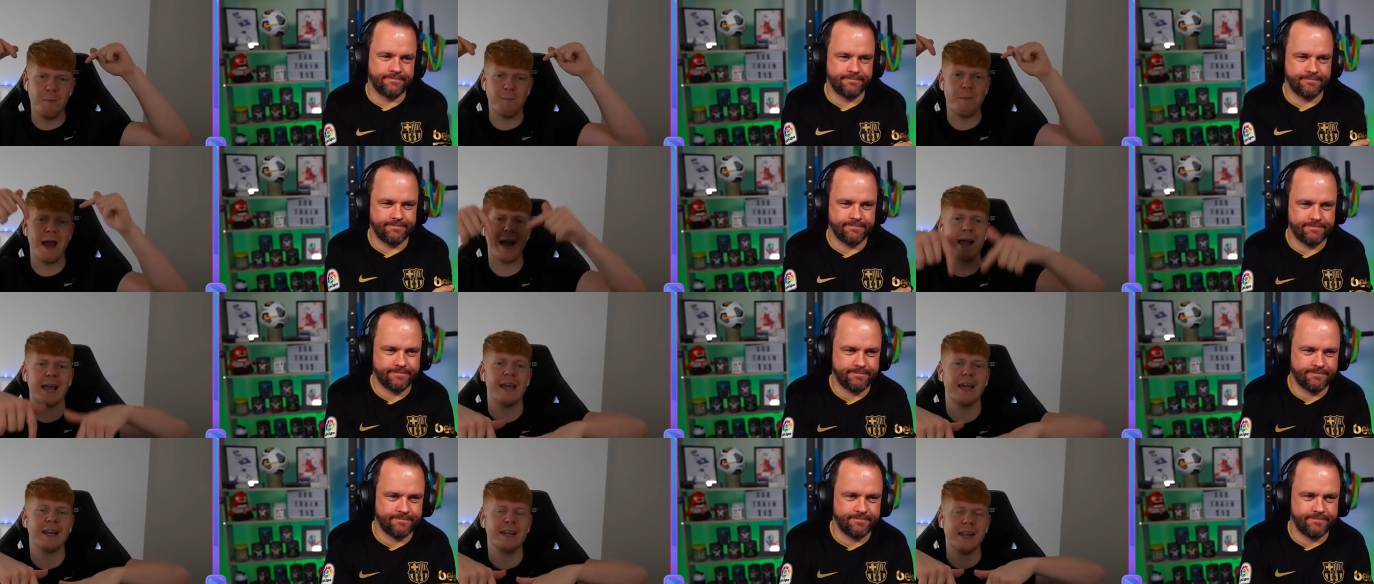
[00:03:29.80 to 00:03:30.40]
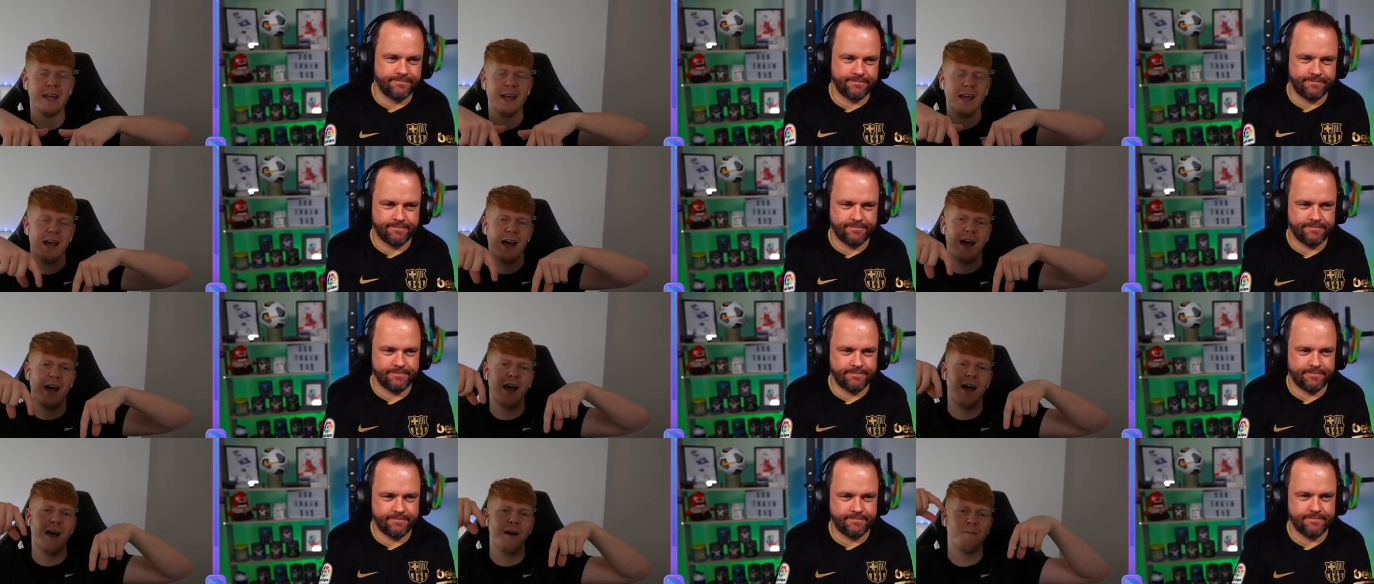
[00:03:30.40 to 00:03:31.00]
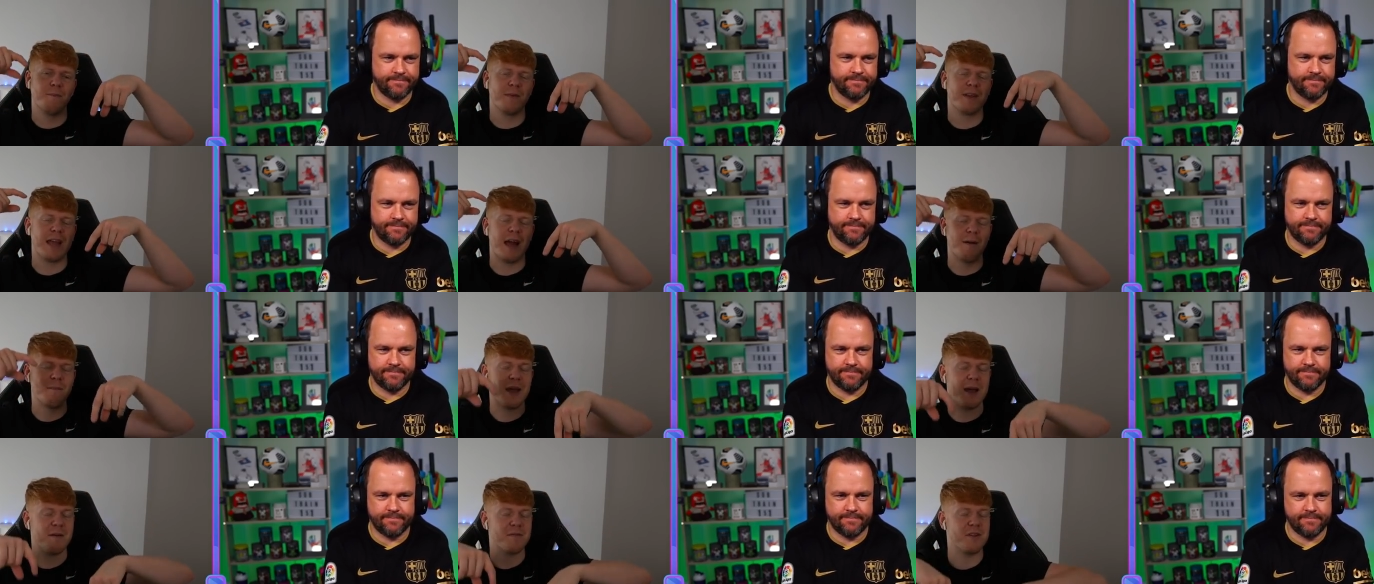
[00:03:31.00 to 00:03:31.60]
Speaker 1: banging.
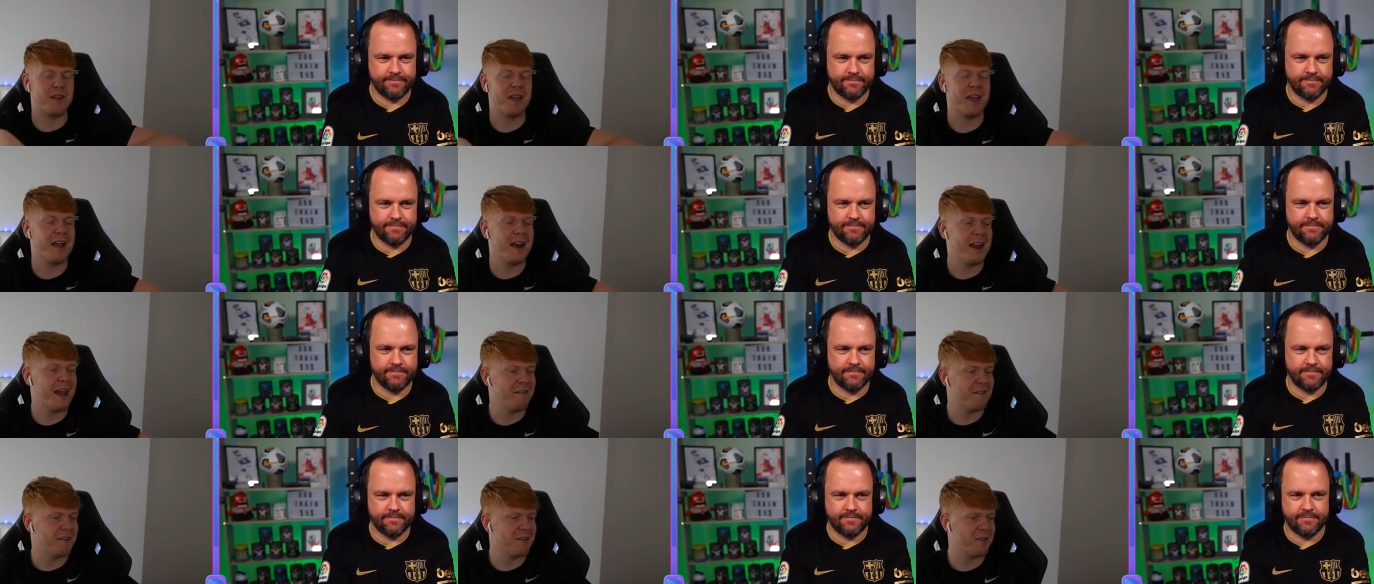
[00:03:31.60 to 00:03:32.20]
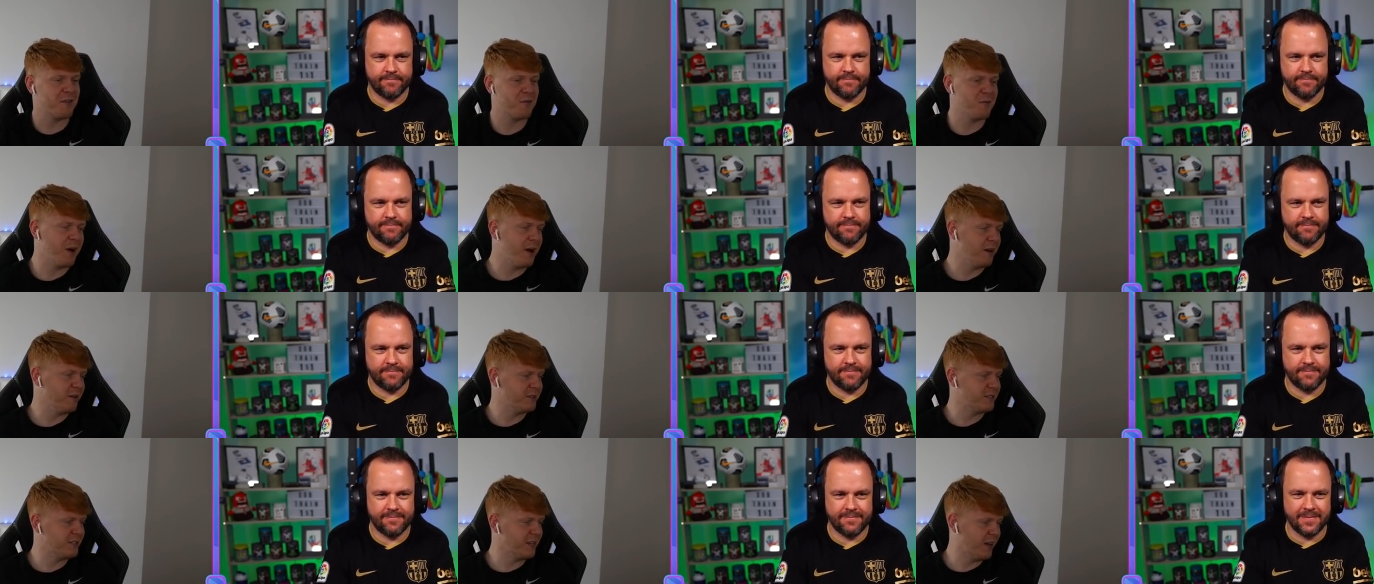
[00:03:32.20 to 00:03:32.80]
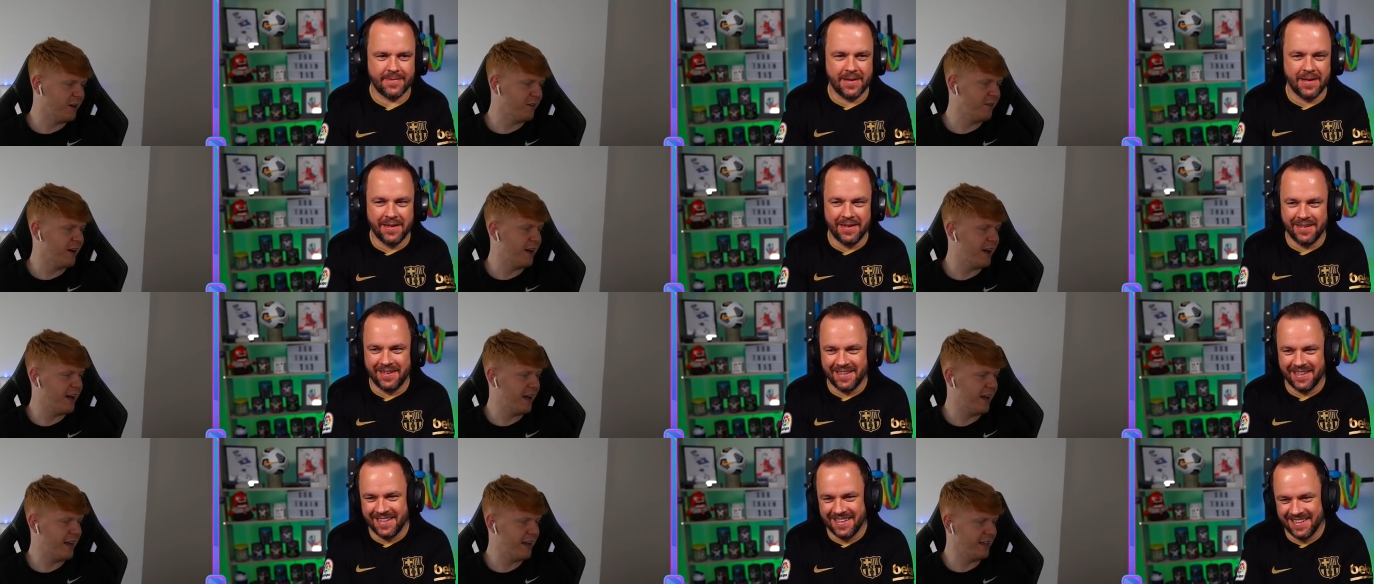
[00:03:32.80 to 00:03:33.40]
Can be absolutely hilarious as well. So,
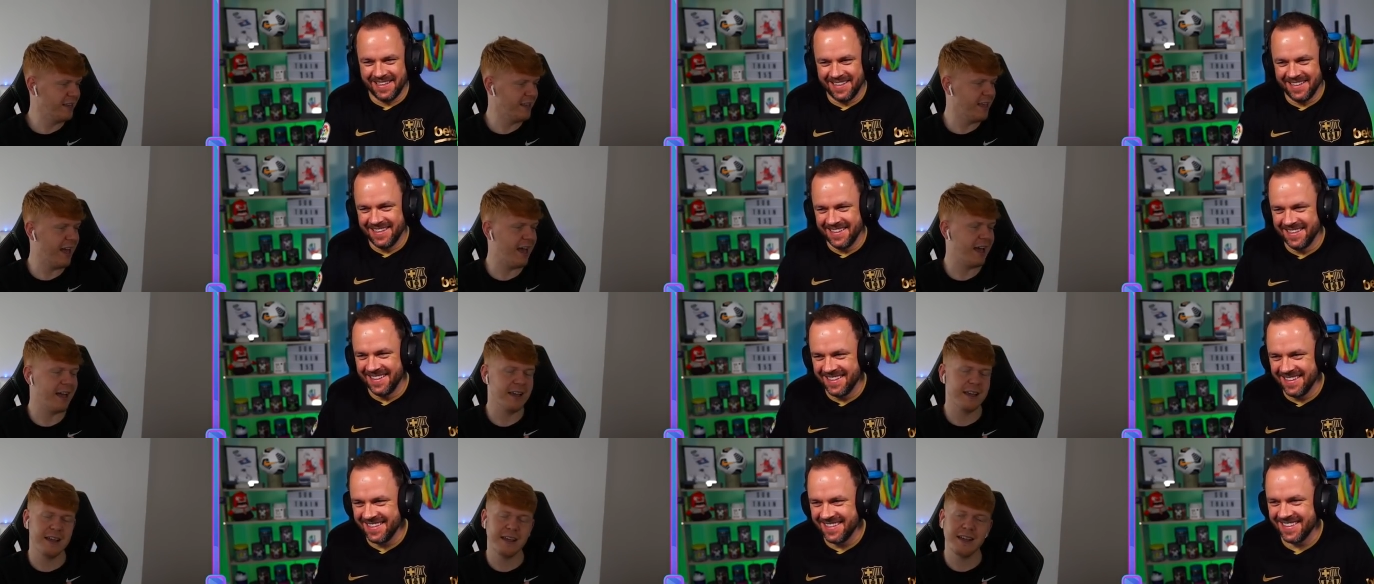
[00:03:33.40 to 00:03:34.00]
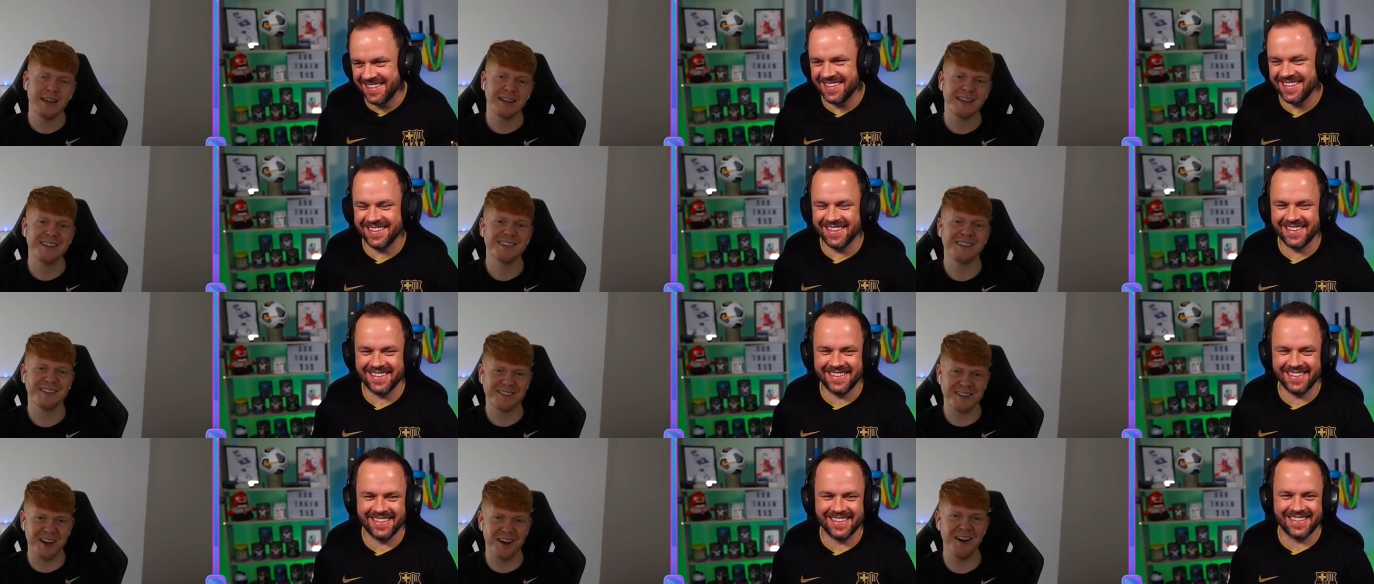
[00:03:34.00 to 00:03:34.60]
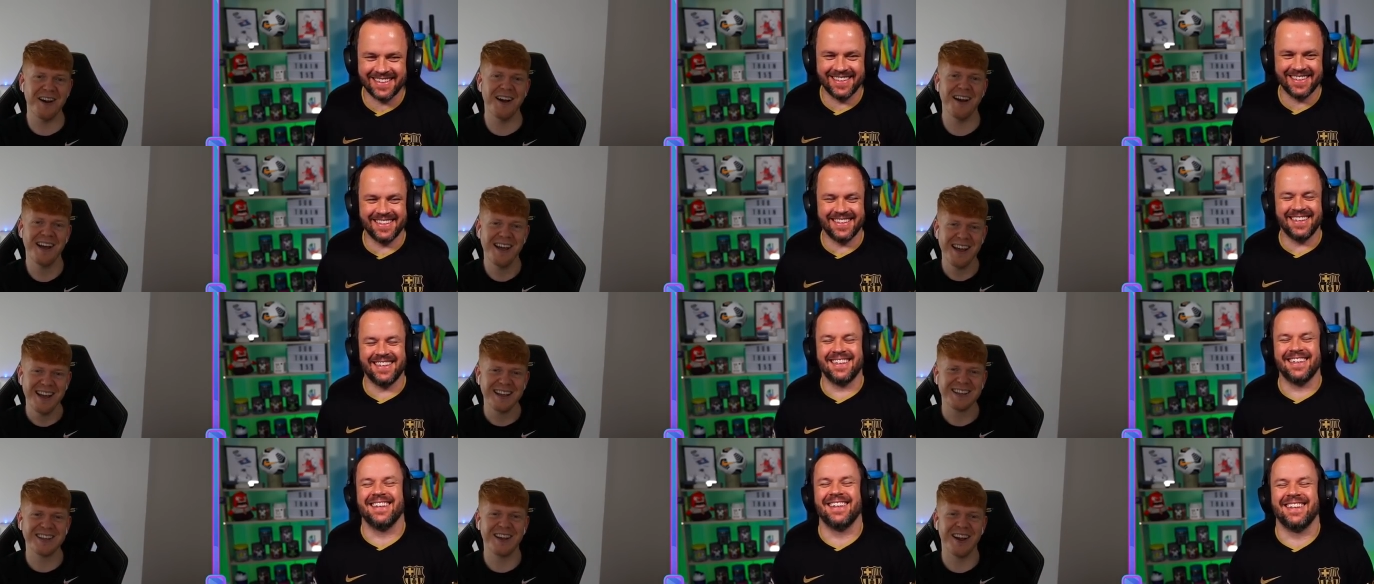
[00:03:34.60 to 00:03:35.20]
yeah, go
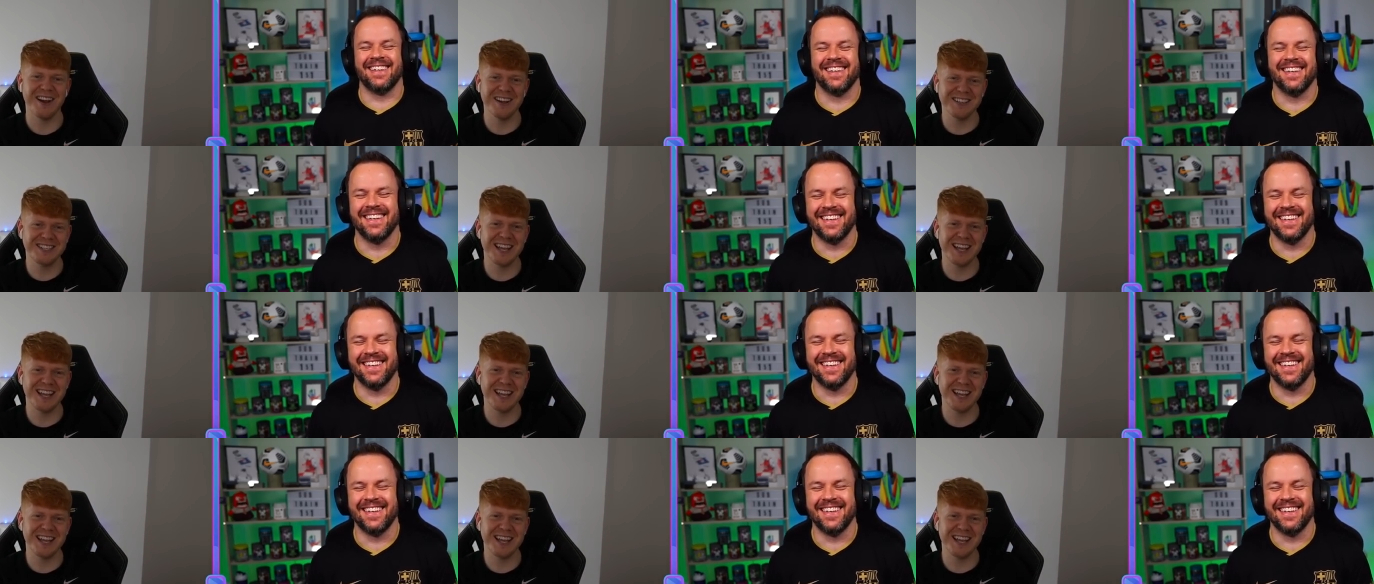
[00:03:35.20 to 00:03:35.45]
and